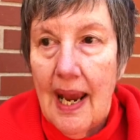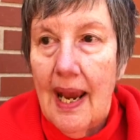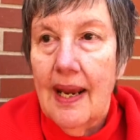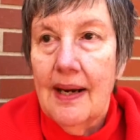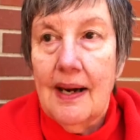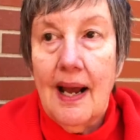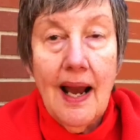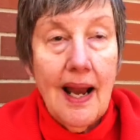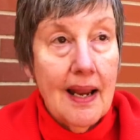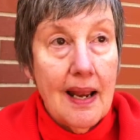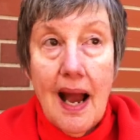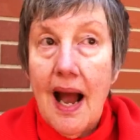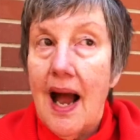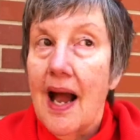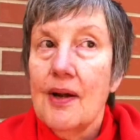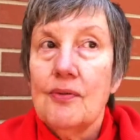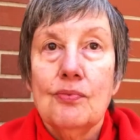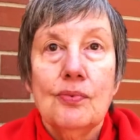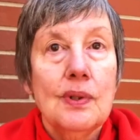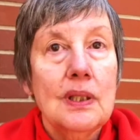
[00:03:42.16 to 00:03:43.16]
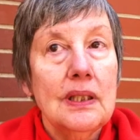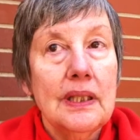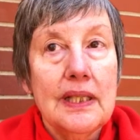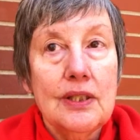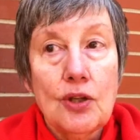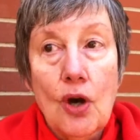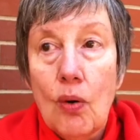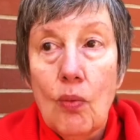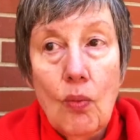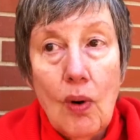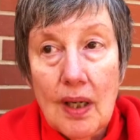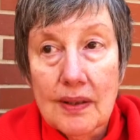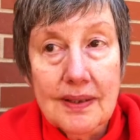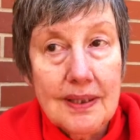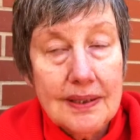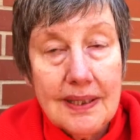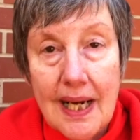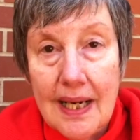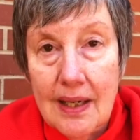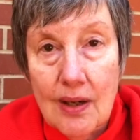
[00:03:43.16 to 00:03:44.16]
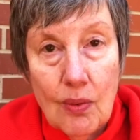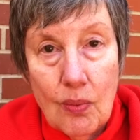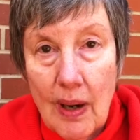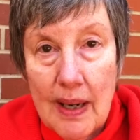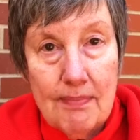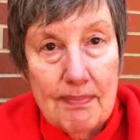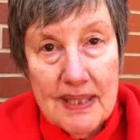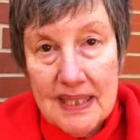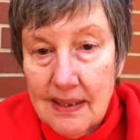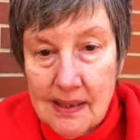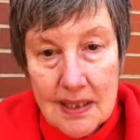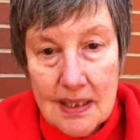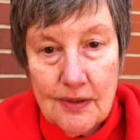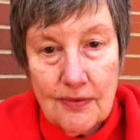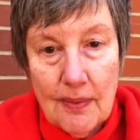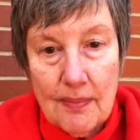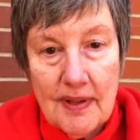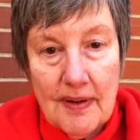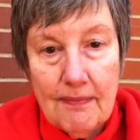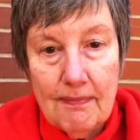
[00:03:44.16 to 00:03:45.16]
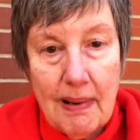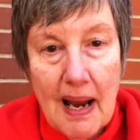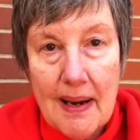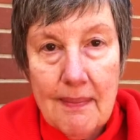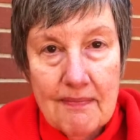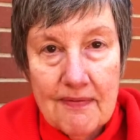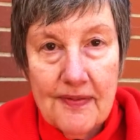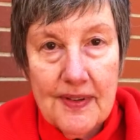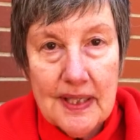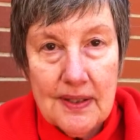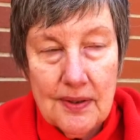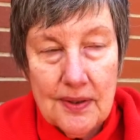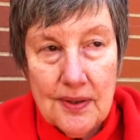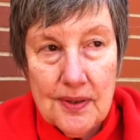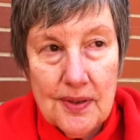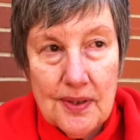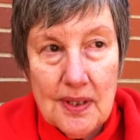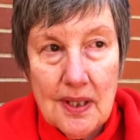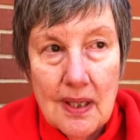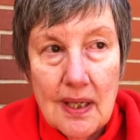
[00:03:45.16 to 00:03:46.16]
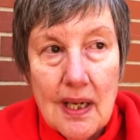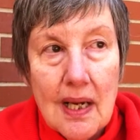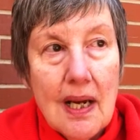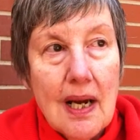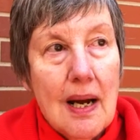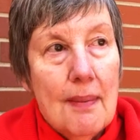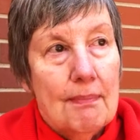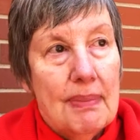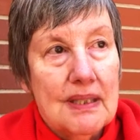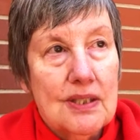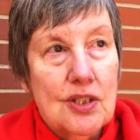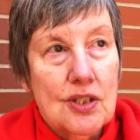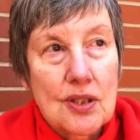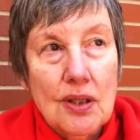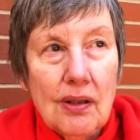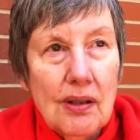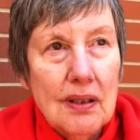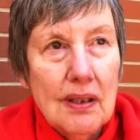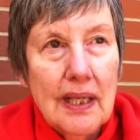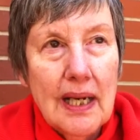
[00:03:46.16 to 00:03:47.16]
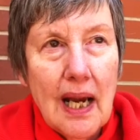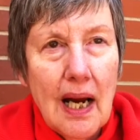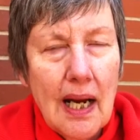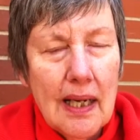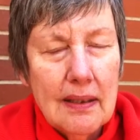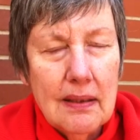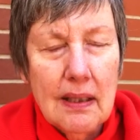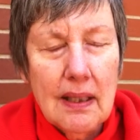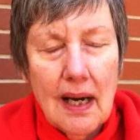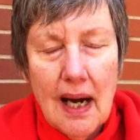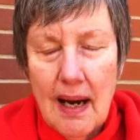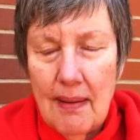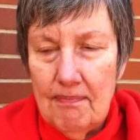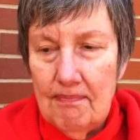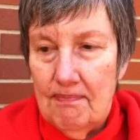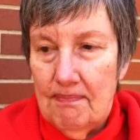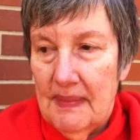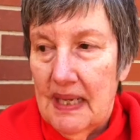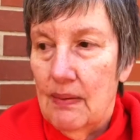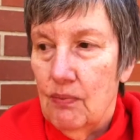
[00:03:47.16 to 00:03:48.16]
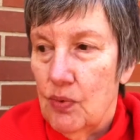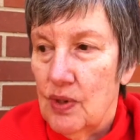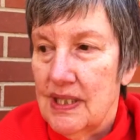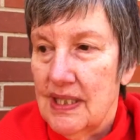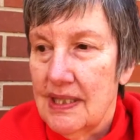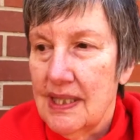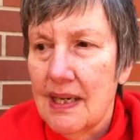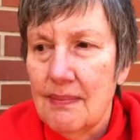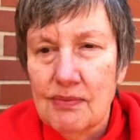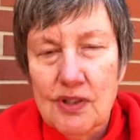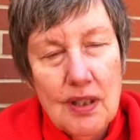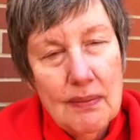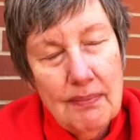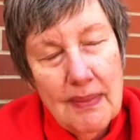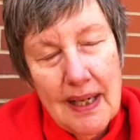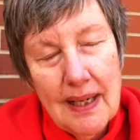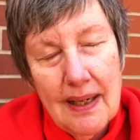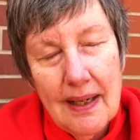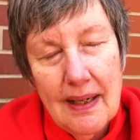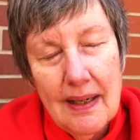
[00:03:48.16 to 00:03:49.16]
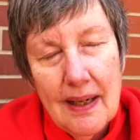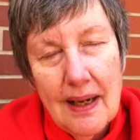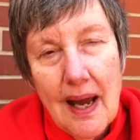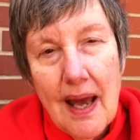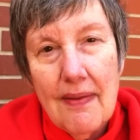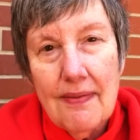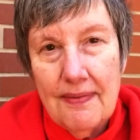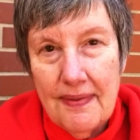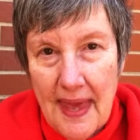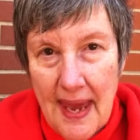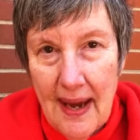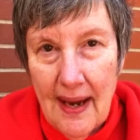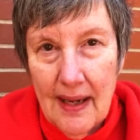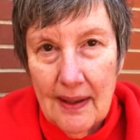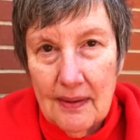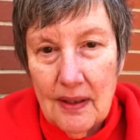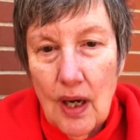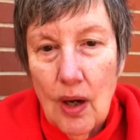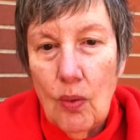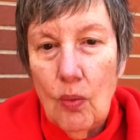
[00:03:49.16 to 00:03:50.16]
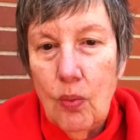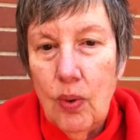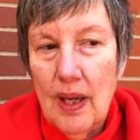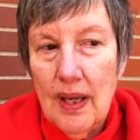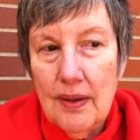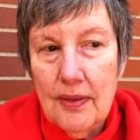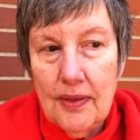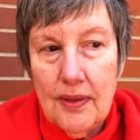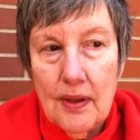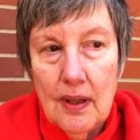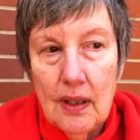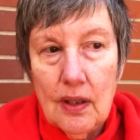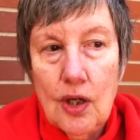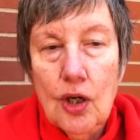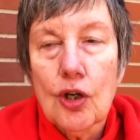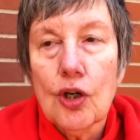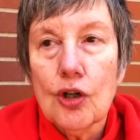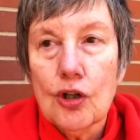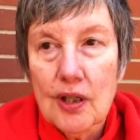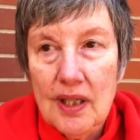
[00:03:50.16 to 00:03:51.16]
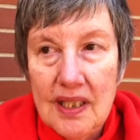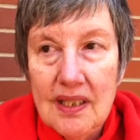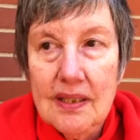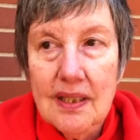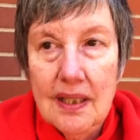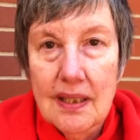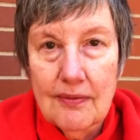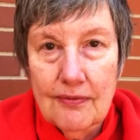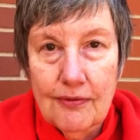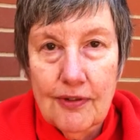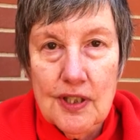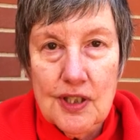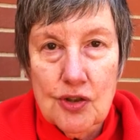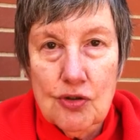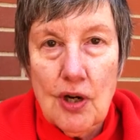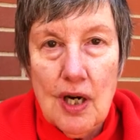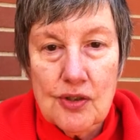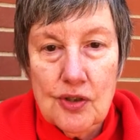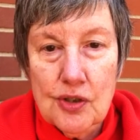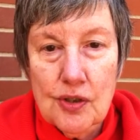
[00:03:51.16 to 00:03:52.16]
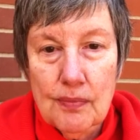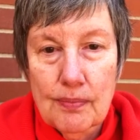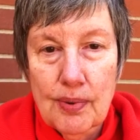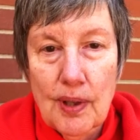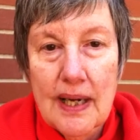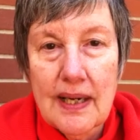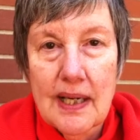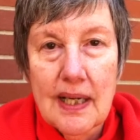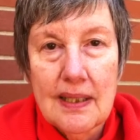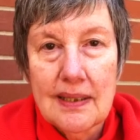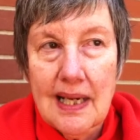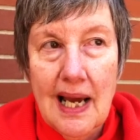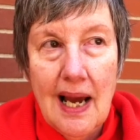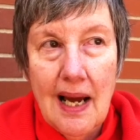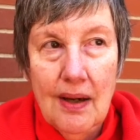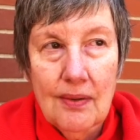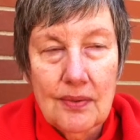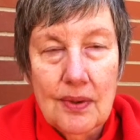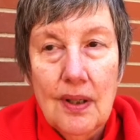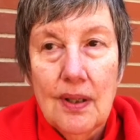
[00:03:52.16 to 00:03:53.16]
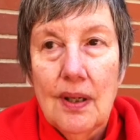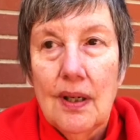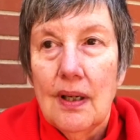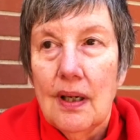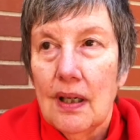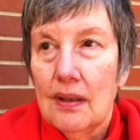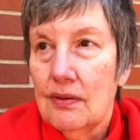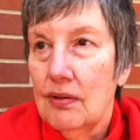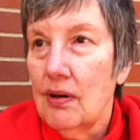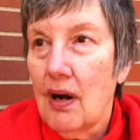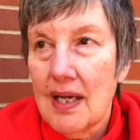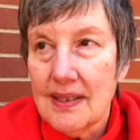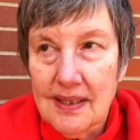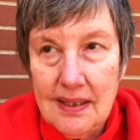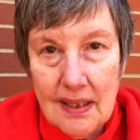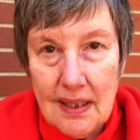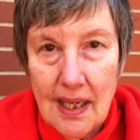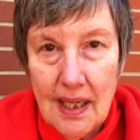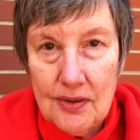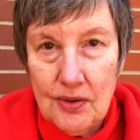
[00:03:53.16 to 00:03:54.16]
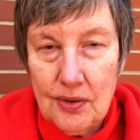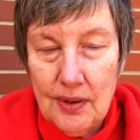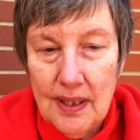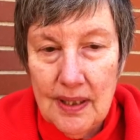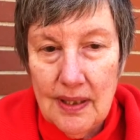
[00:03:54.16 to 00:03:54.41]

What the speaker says: and I really don't want to take away business from the pipe fitters, but certainly it would seem to me that with current infrastructure breaking down across the country,